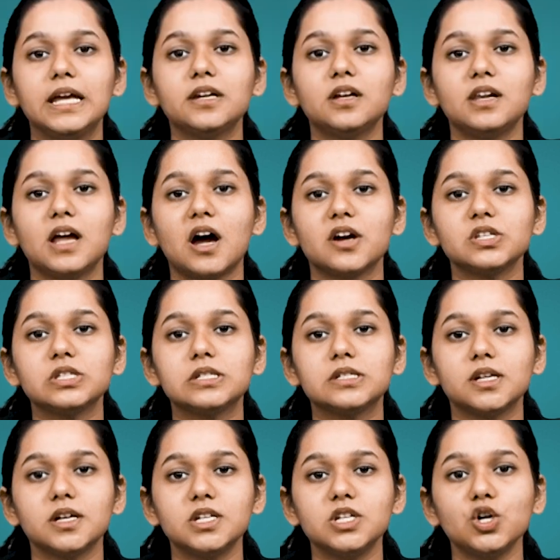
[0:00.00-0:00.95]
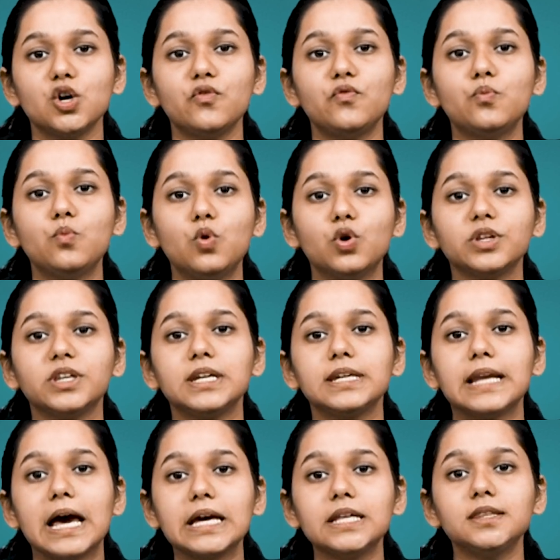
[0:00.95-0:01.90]
In a large study of more
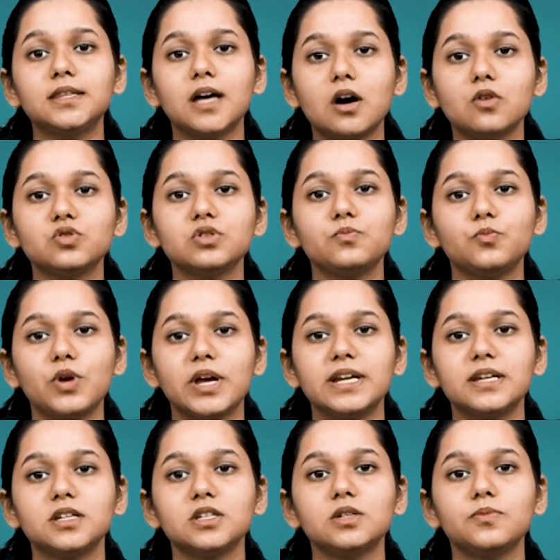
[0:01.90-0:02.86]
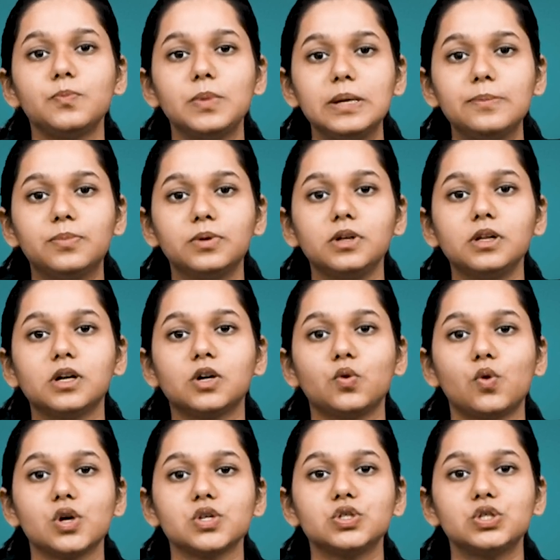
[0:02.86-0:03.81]
than 9,000 pregnant people
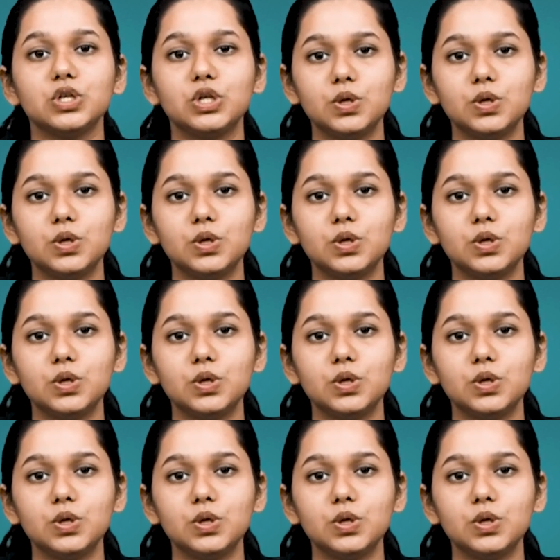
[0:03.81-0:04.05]
across the